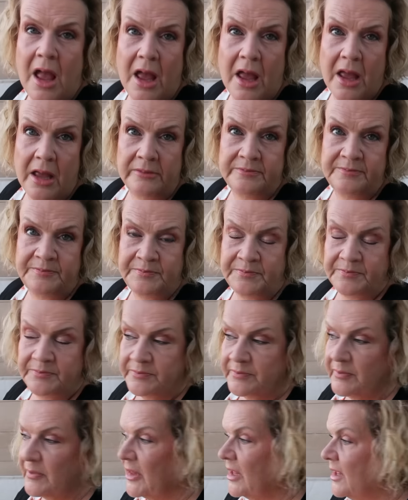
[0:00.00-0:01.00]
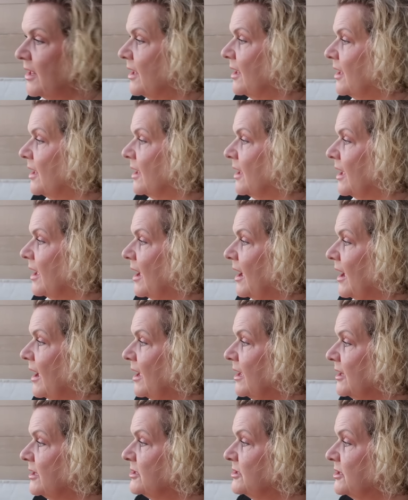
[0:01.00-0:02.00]
Um,
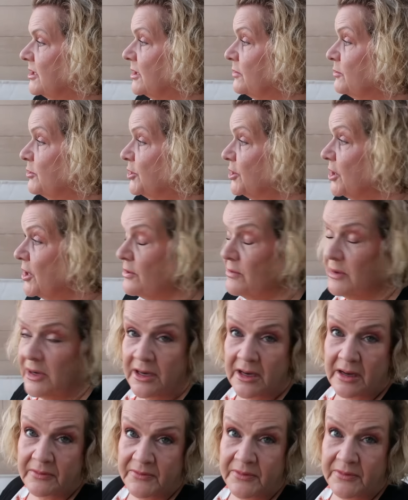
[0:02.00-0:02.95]
And I will show you a little,